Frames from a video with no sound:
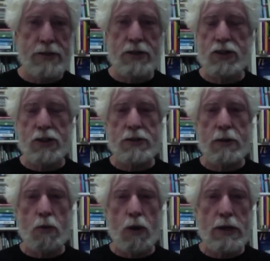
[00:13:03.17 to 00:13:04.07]
It's just
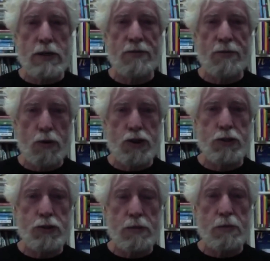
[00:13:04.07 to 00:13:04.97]
they want to
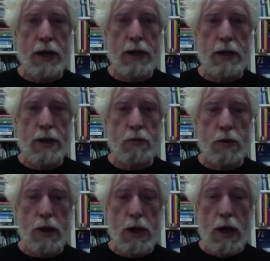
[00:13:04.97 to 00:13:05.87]
force you to buy another
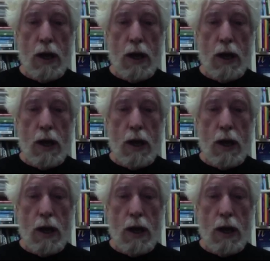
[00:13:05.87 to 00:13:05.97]
one.